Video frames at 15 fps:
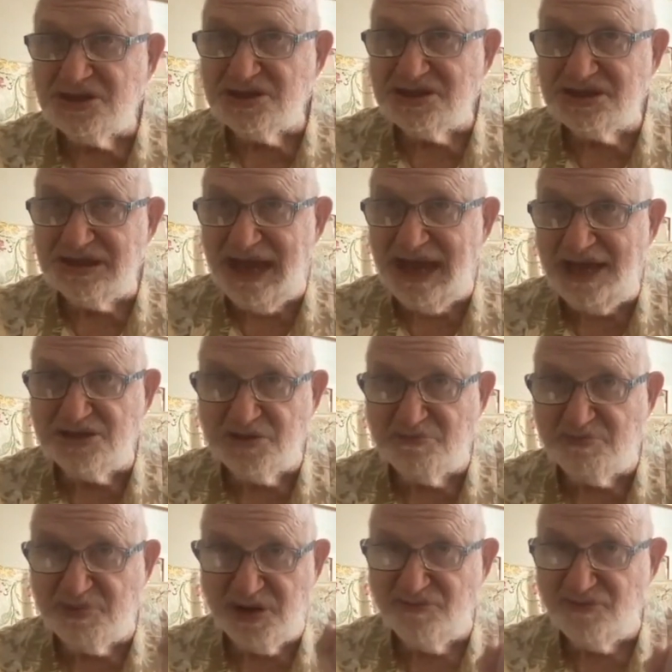is the age
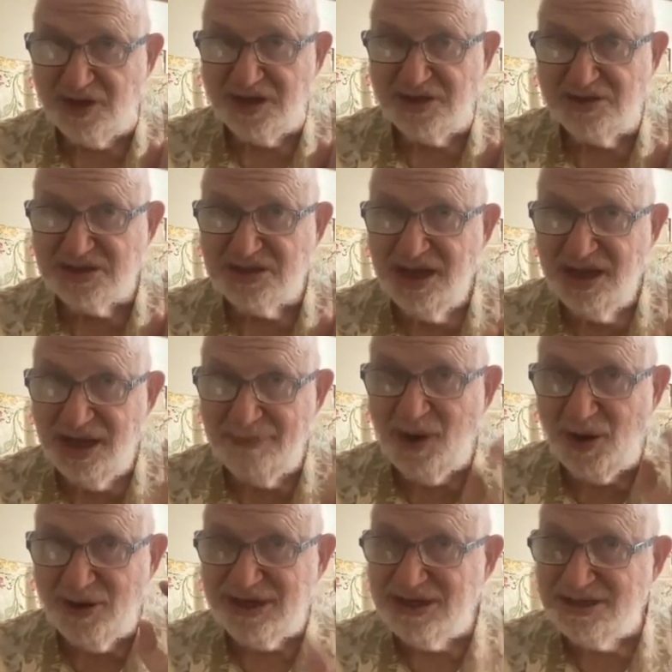of privilege.
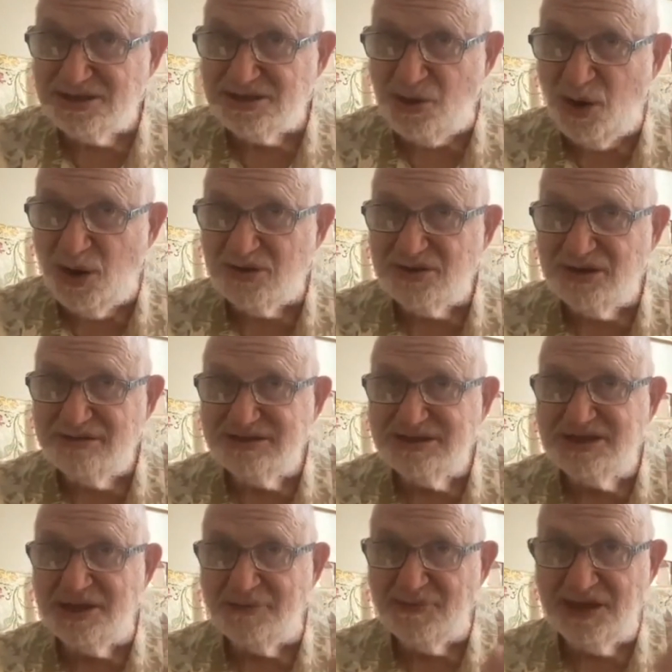Americans are
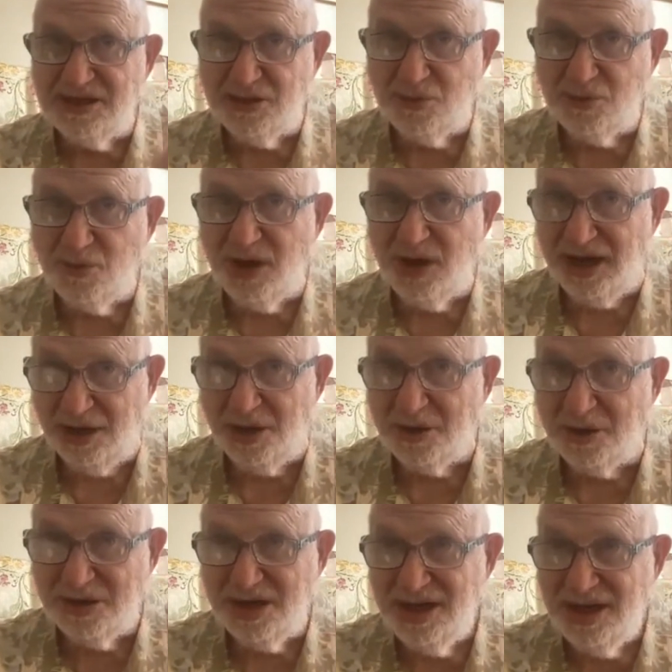dimly
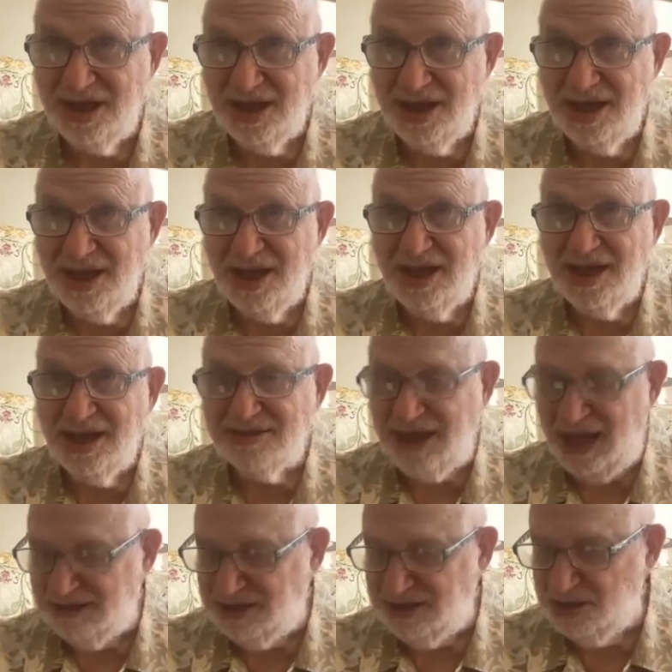aware
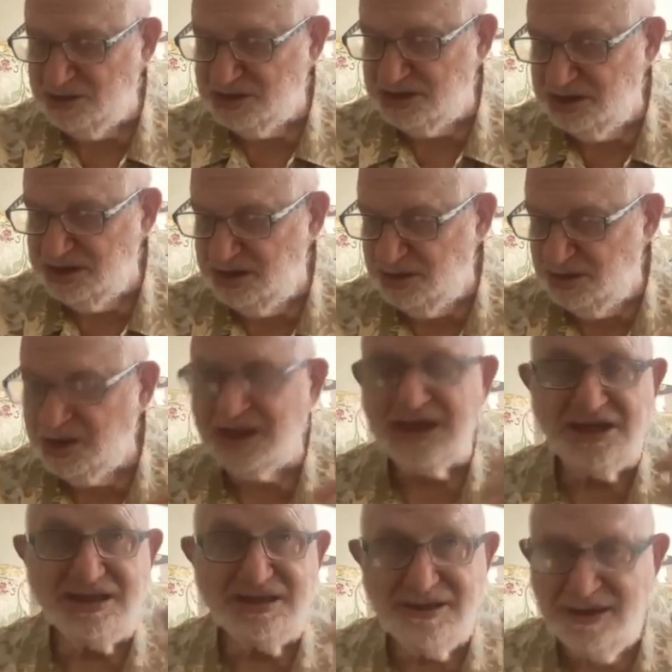that there's an
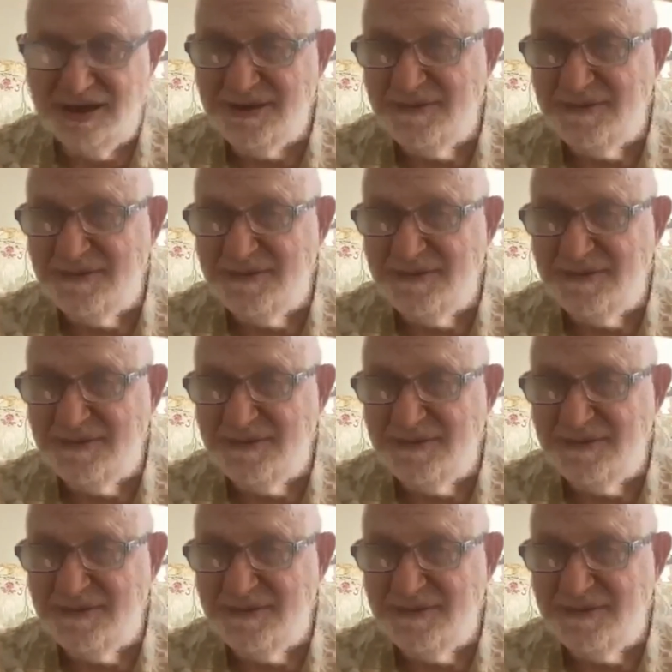elite